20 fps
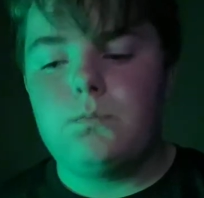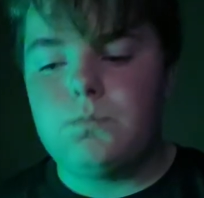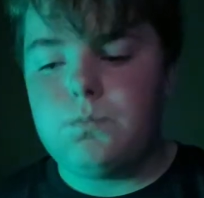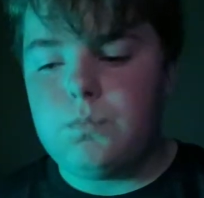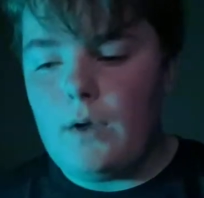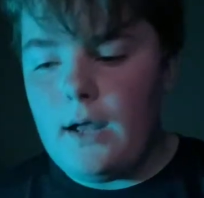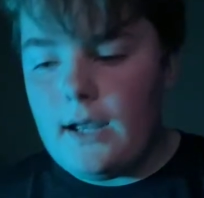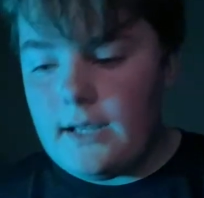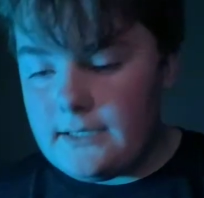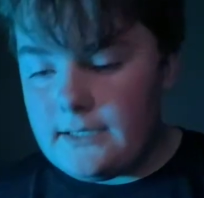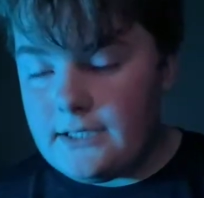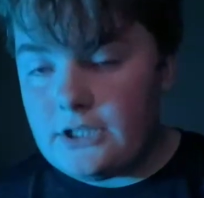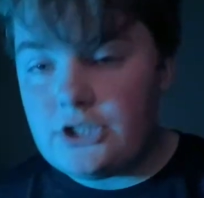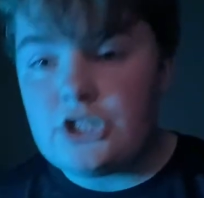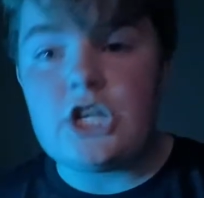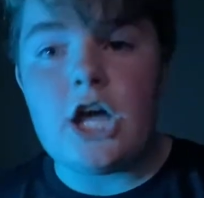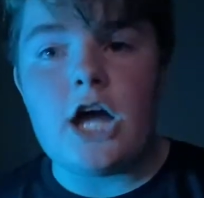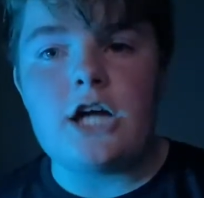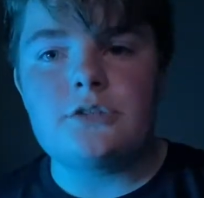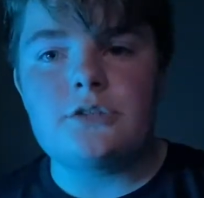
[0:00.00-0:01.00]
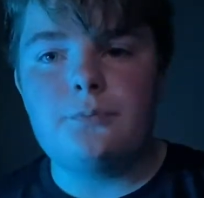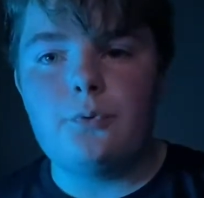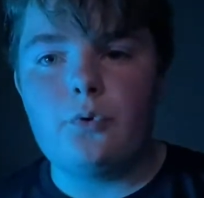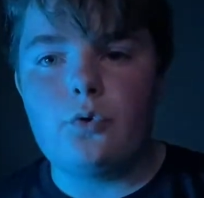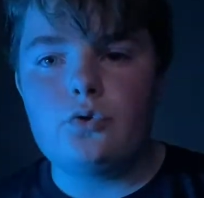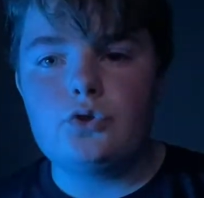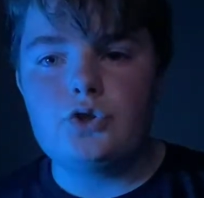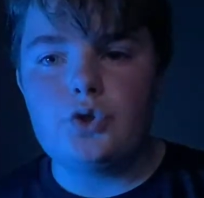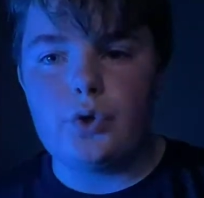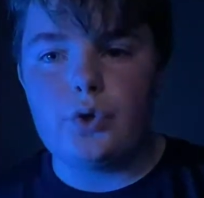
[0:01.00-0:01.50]
and detachable
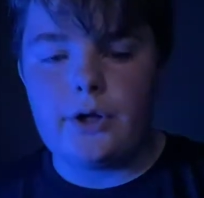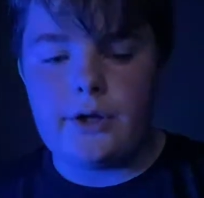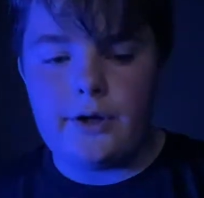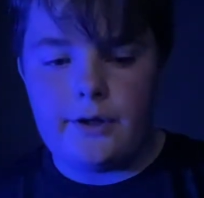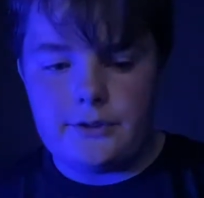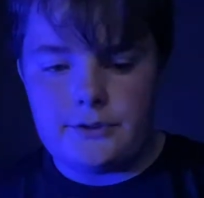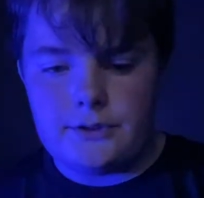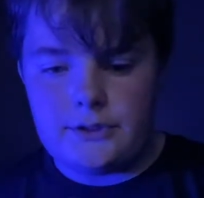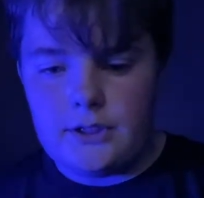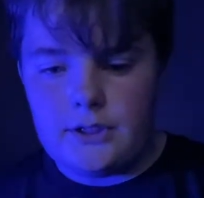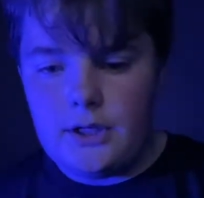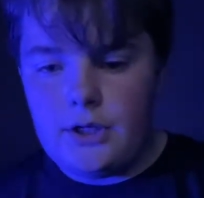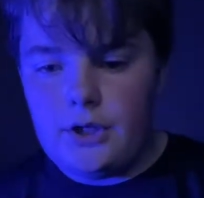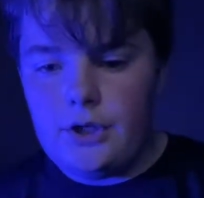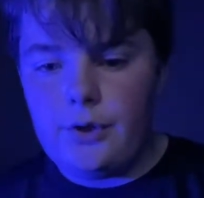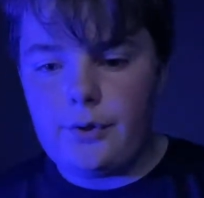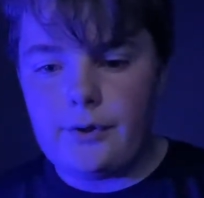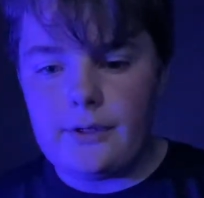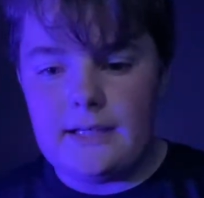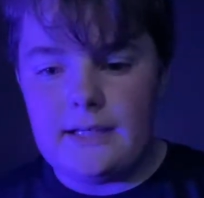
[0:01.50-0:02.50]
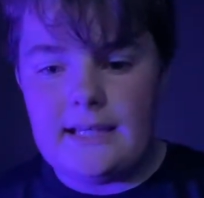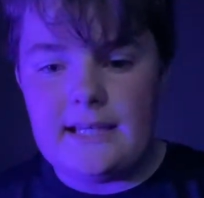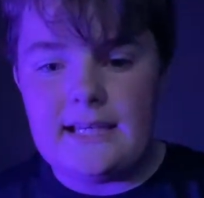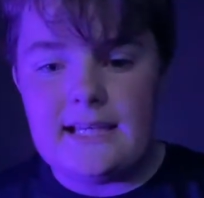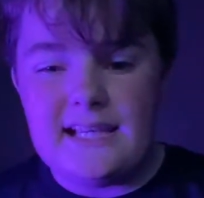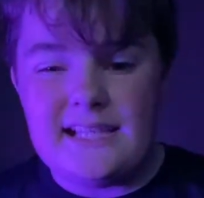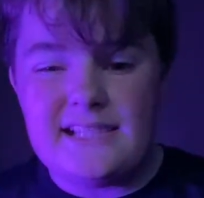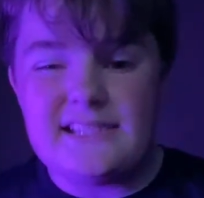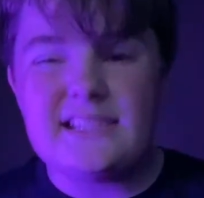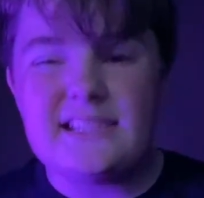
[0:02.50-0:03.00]
Joy-Cons. You can
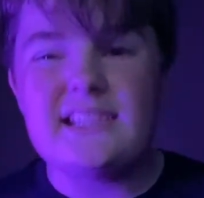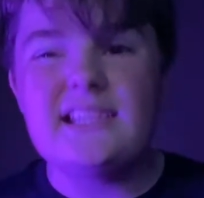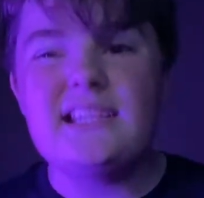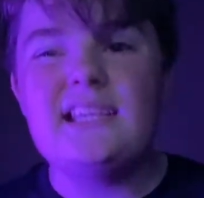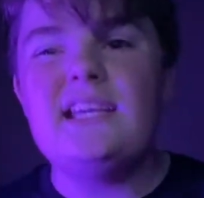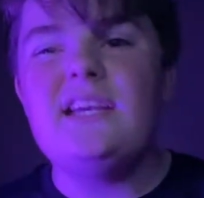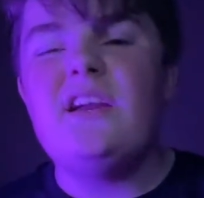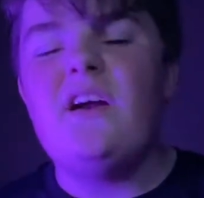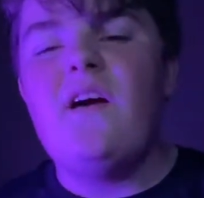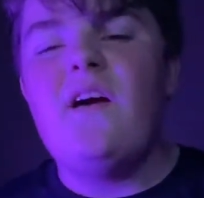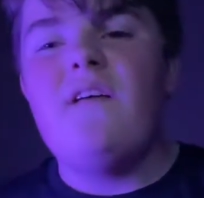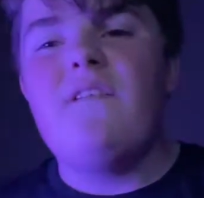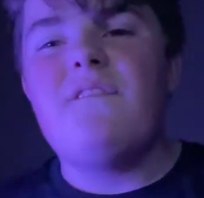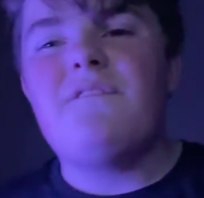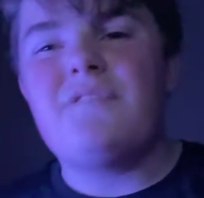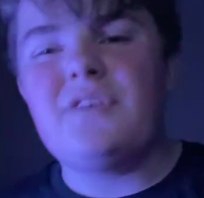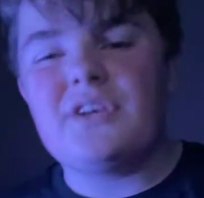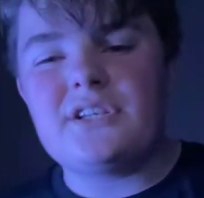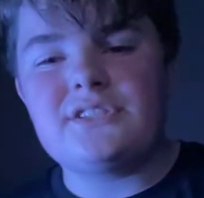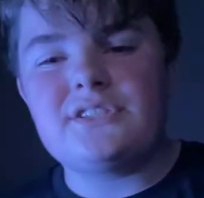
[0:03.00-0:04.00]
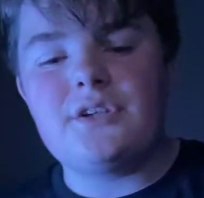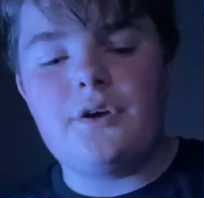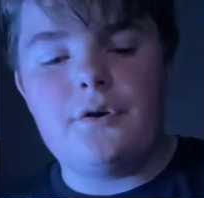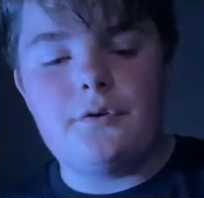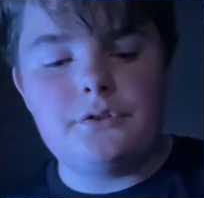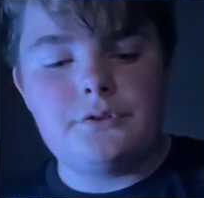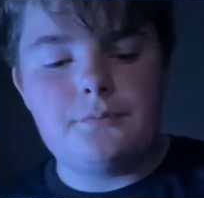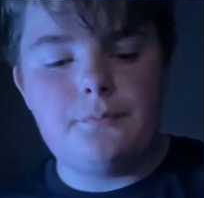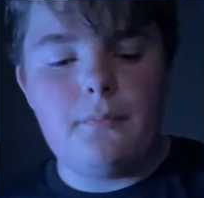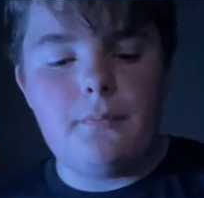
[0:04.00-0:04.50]
easily fix
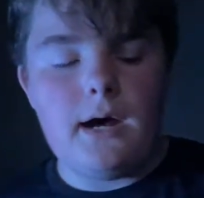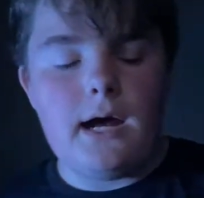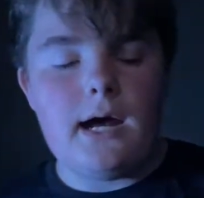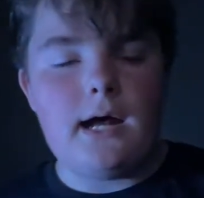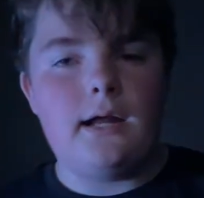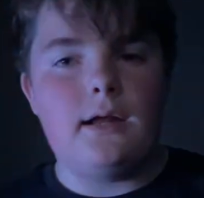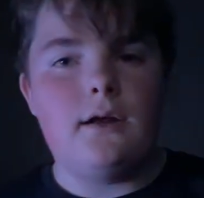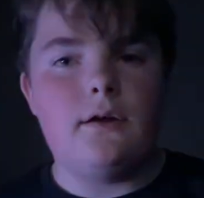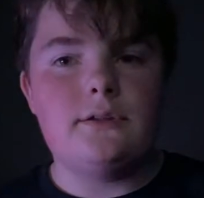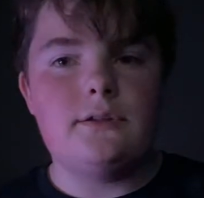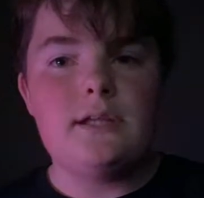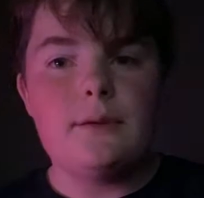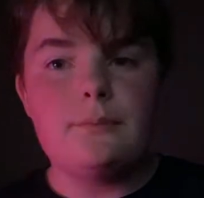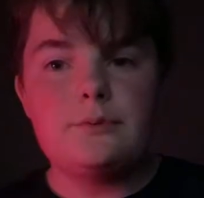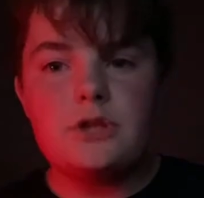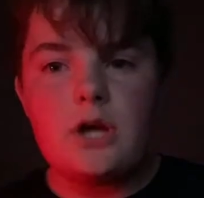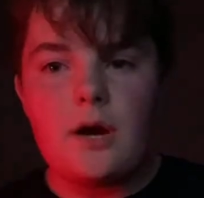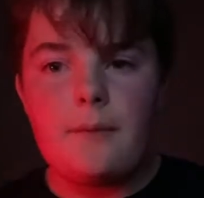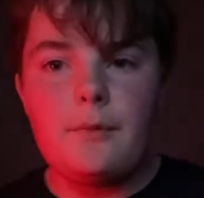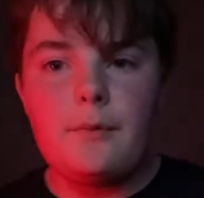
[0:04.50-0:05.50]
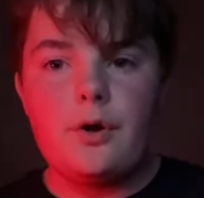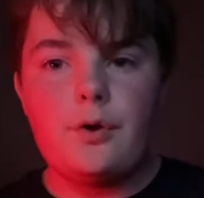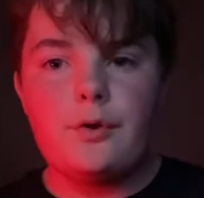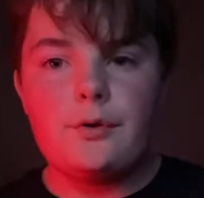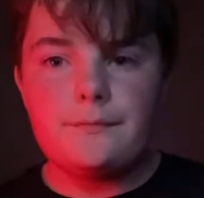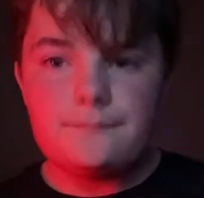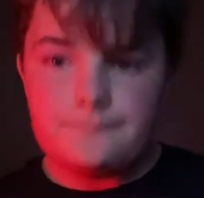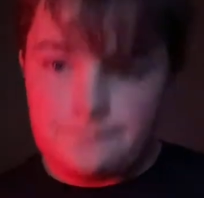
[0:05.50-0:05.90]
those by tabletop mode,